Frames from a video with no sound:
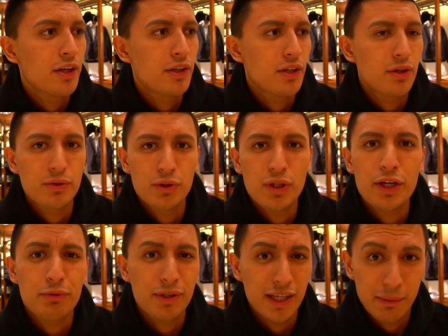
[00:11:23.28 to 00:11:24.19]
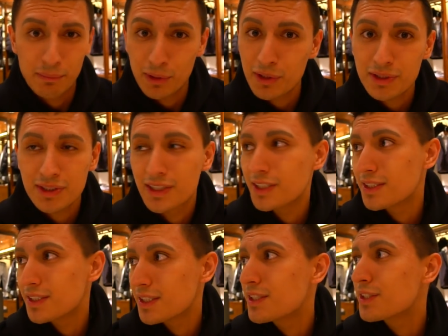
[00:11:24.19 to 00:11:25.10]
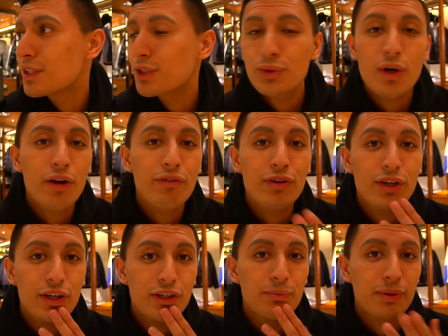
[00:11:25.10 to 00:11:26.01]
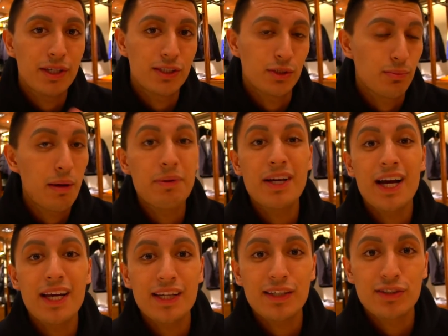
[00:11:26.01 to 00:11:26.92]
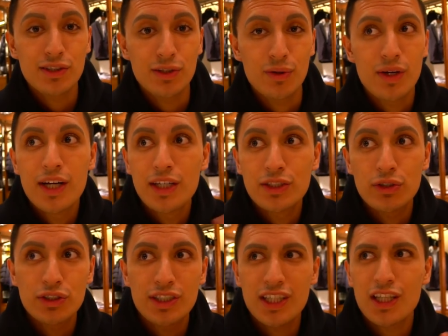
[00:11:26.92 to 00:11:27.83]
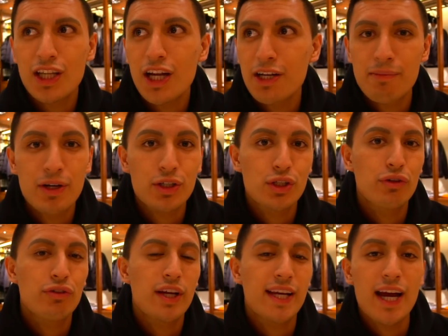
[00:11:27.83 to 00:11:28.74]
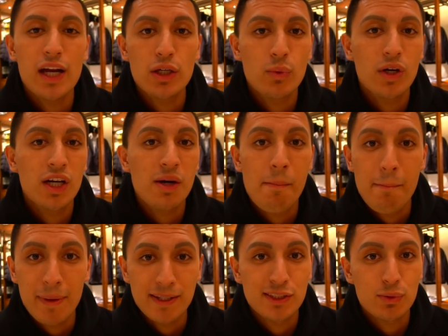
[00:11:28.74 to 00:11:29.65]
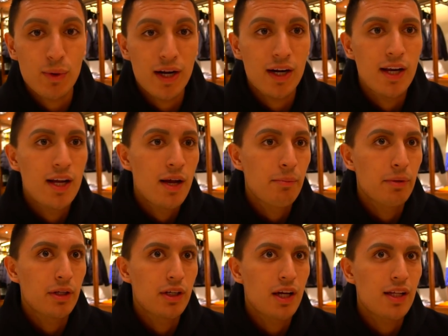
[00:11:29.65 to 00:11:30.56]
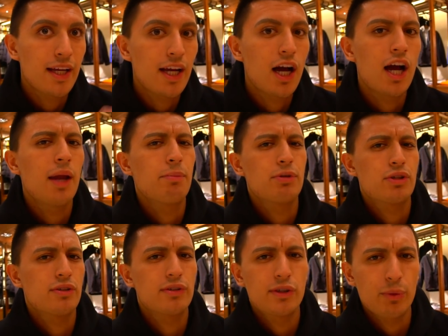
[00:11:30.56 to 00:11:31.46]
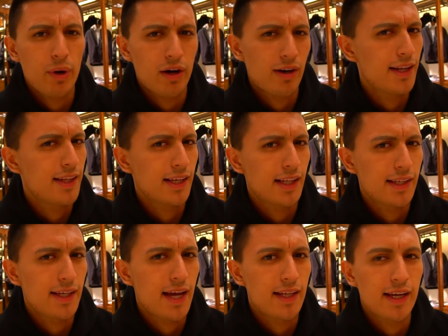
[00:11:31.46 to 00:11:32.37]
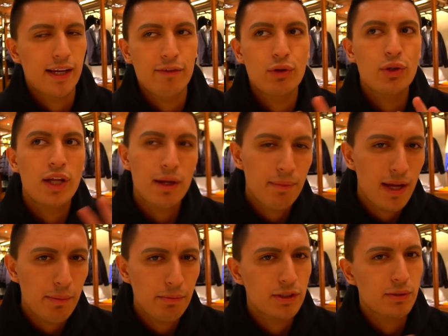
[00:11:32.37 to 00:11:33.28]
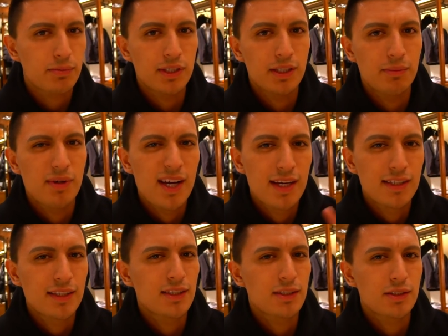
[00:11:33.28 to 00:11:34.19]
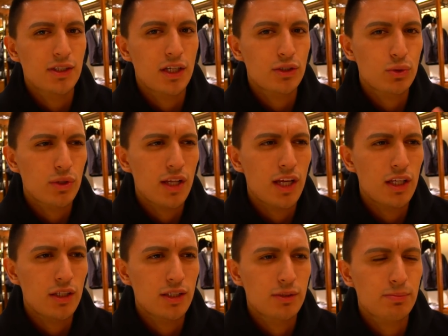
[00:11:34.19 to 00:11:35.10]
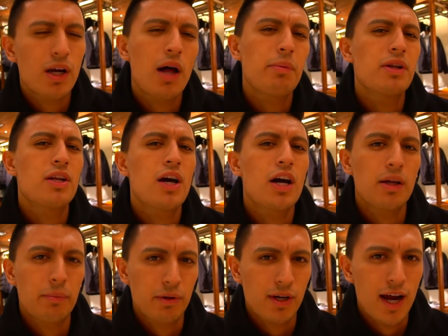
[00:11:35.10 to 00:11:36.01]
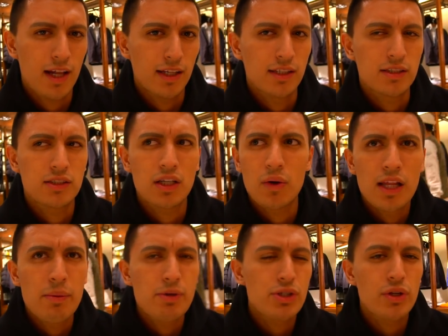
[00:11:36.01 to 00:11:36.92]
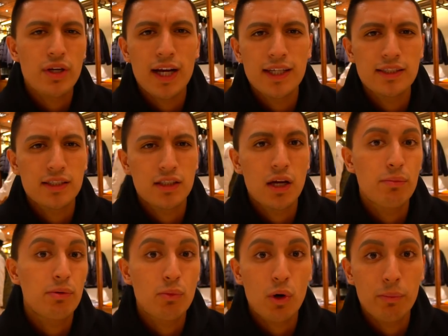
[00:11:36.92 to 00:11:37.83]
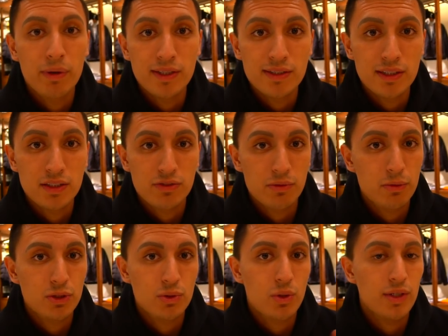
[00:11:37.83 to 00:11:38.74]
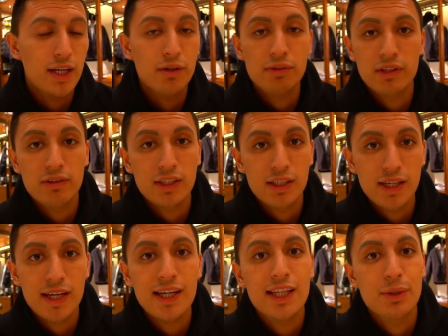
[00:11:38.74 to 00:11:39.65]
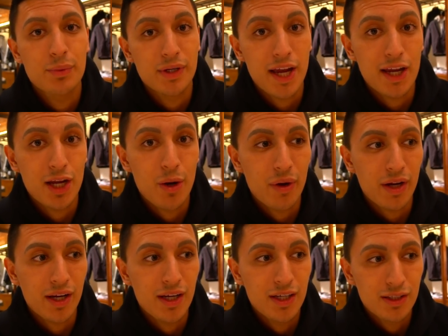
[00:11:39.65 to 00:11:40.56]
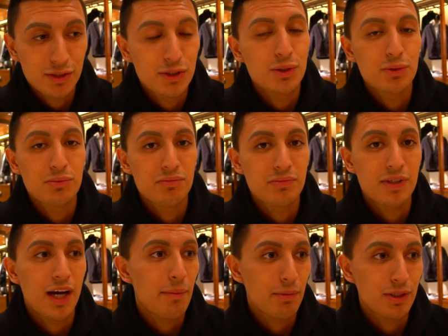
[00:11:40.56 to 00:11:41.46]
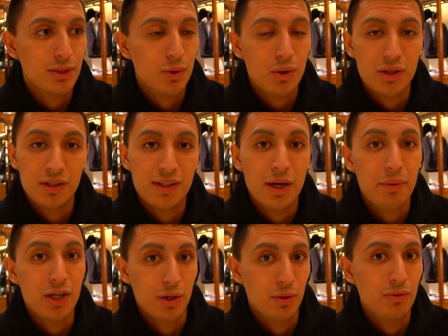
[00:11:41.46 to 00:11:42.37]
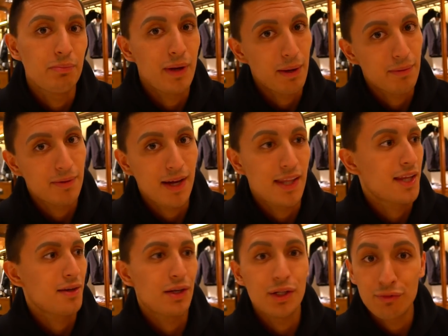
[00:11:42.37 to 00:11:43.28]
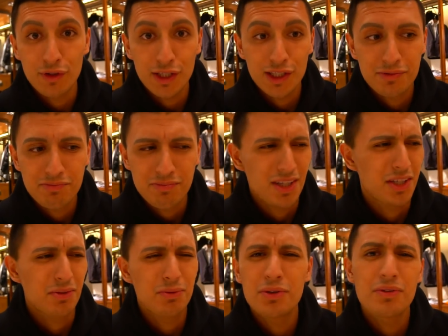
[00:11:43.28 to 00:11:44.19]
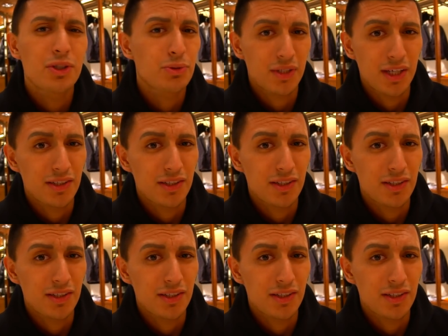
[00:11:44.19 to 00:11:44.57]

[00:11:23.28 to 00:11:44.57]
you know, you like reading books, this, this is a store I feel like you'd be into. Maybe hiking too. So there's like a lot of mixture of like outerwear, menswear, but not like hype streetwear or anything like that. Like if you like Bape and Supreme, this is a store that is probably not up your alley. So let me show you guys a couple more pieces from the store that I really, really like and then we'll get going to the hypey store that we know, Bape. And then Undefeated, and then who knows what